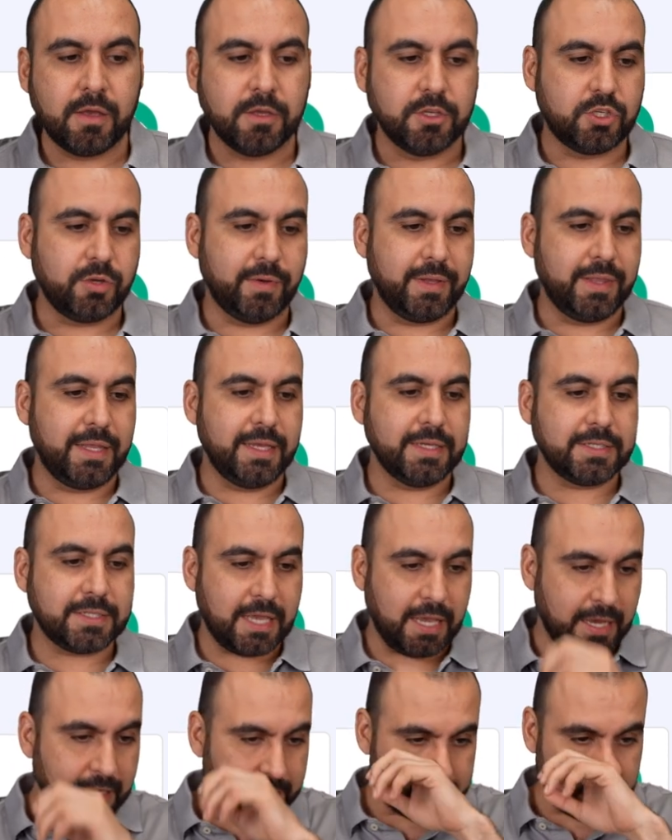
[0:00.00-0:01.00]
So in this
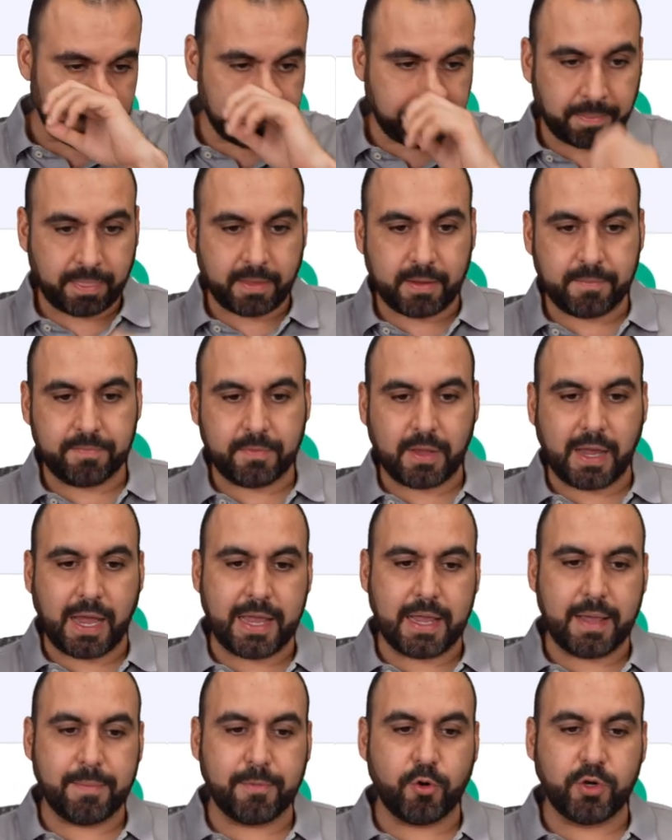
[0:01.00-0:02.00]
case,
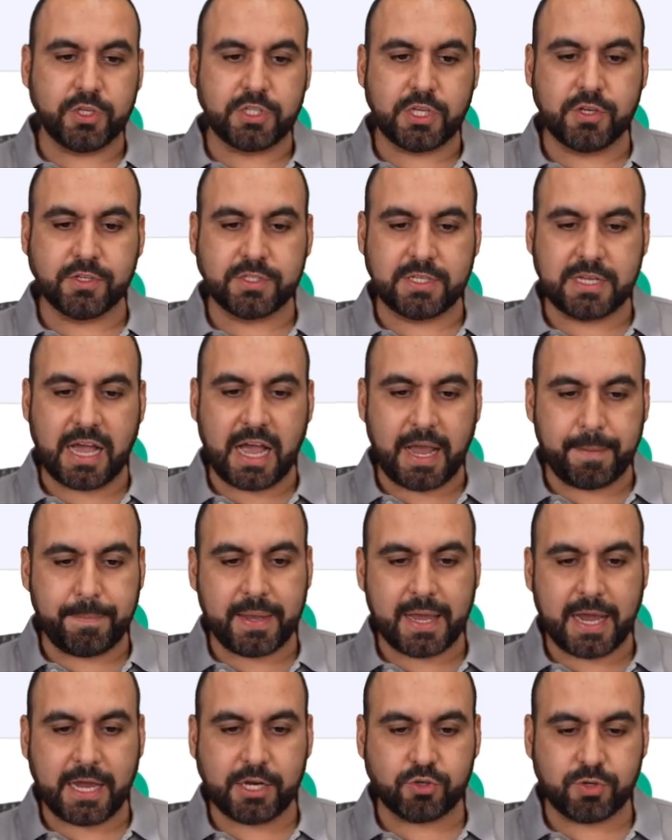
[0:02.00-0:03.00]
I am going to use the I
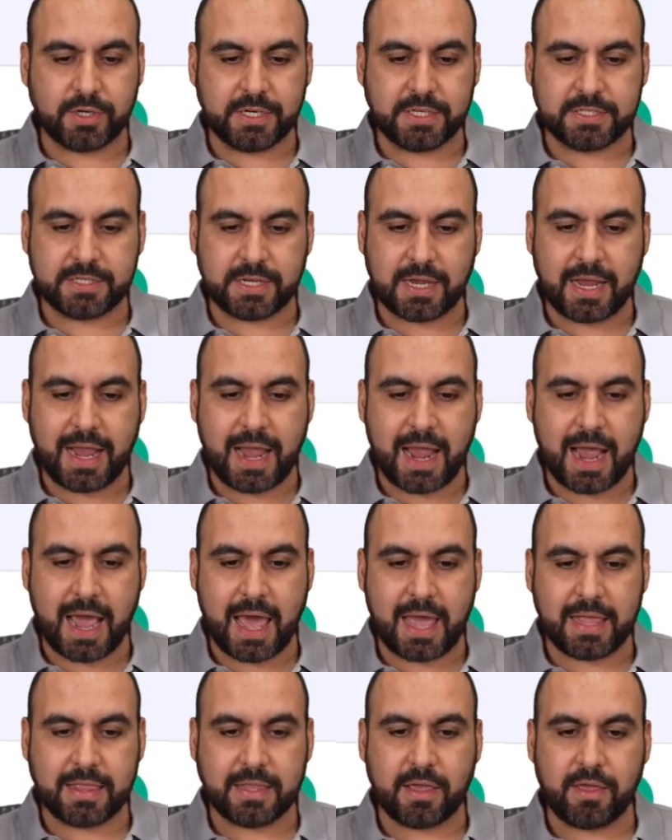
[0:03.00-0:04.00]
P address
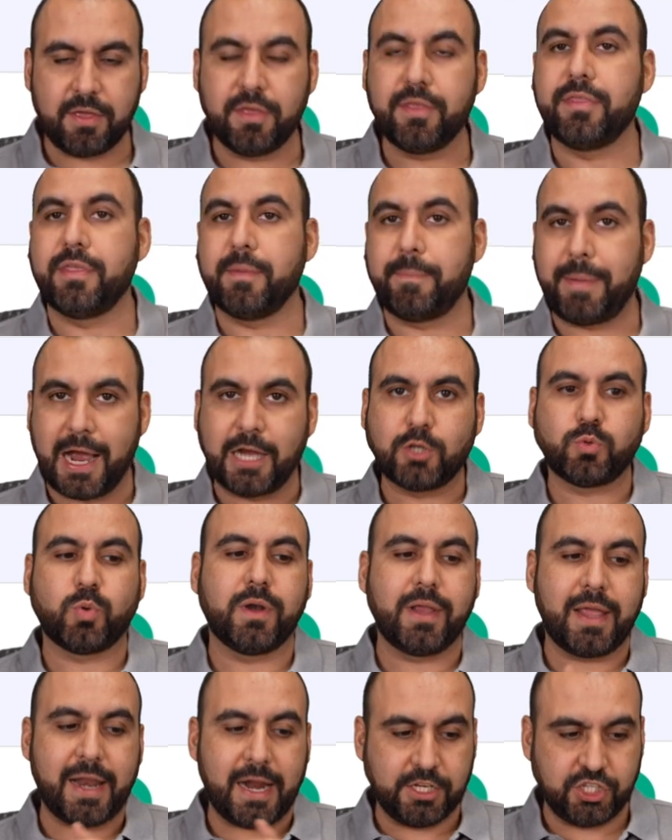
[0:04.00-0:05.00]
and the
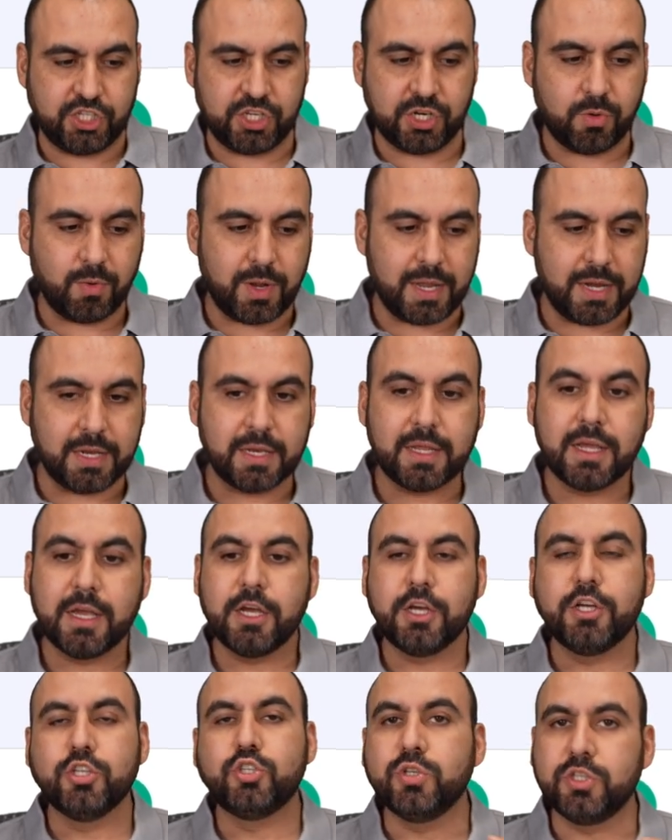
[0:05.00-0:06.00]
password that I generated
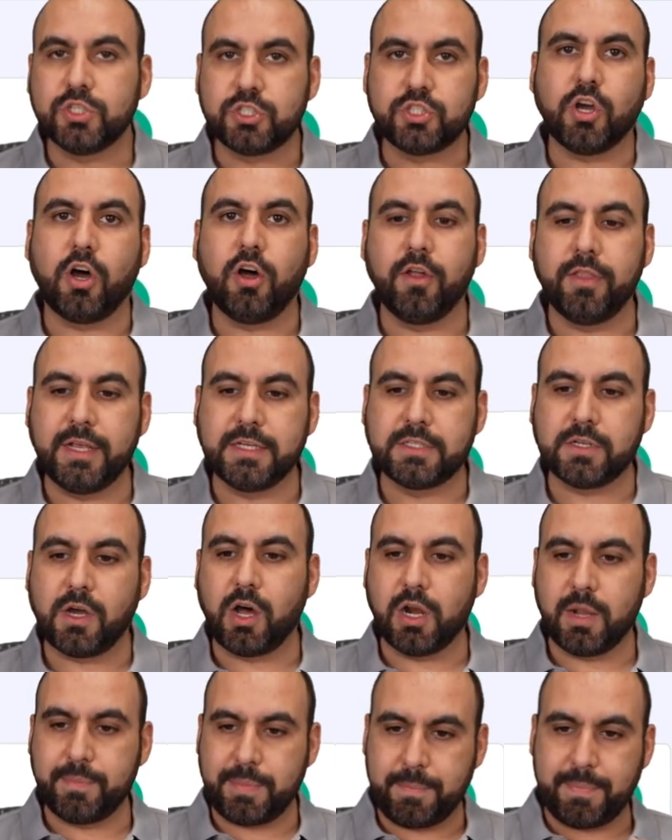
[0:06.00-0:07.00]
to install this
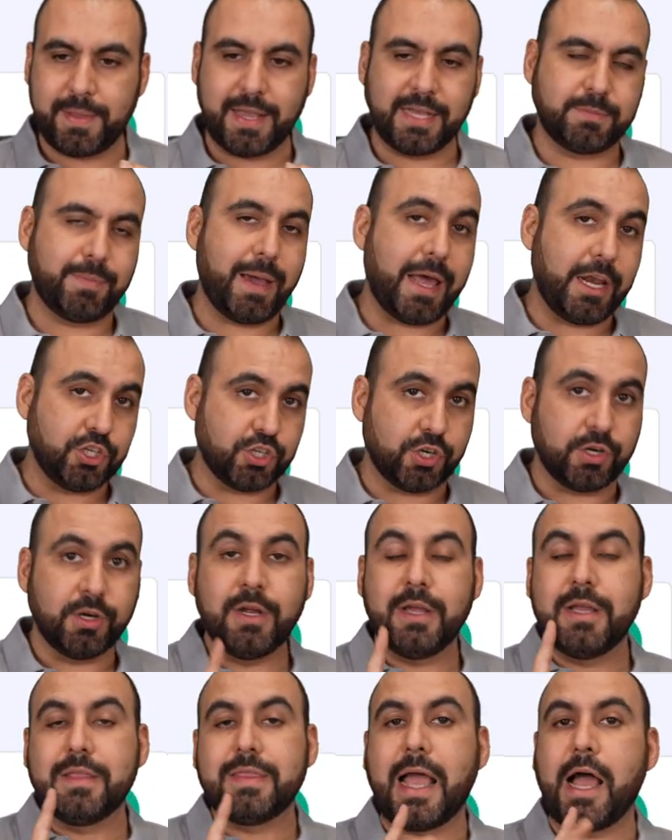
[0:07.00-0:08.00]
on a V P S manager.
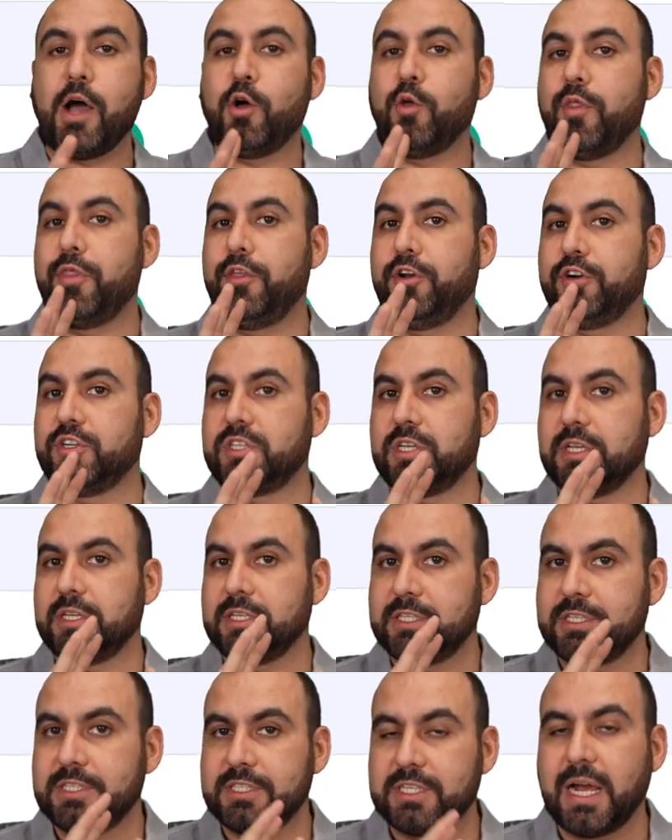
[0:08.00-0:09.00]
Now, there's
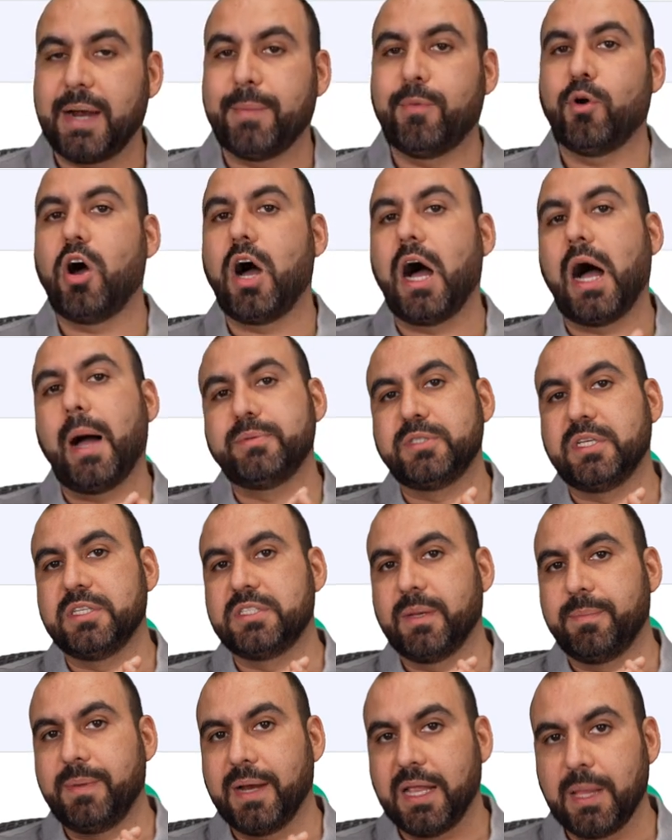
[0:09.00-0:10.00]
several
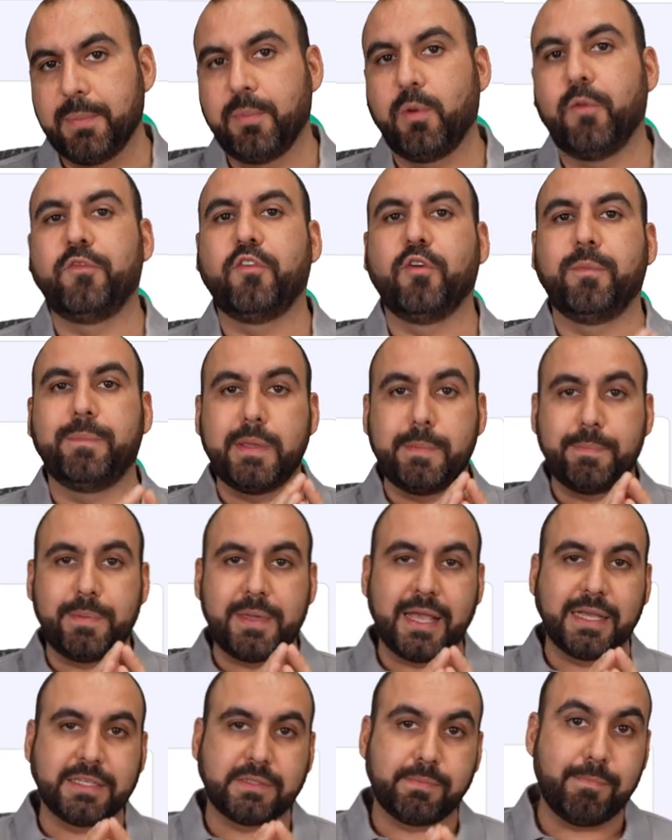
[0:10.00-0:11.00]
options available for V
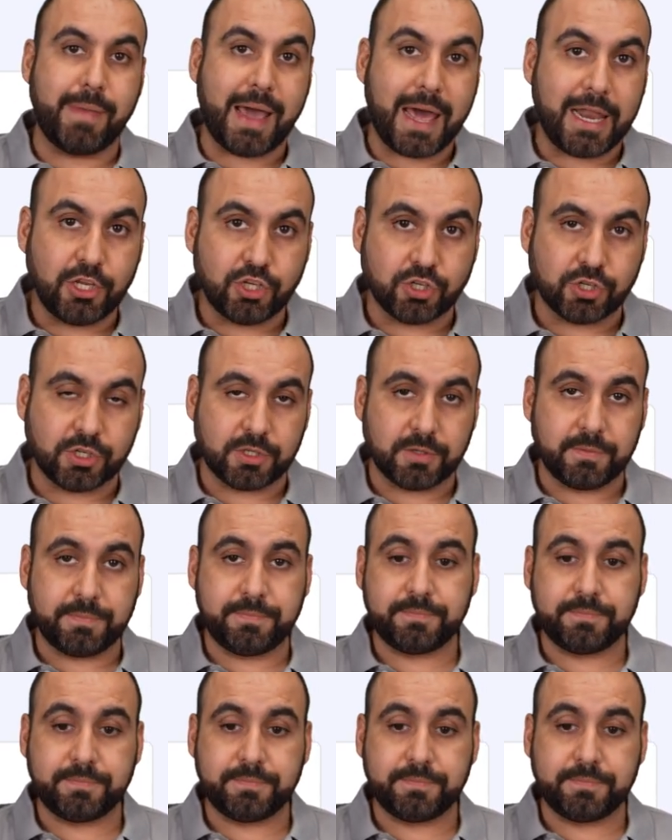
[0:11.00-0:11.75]
P S managers.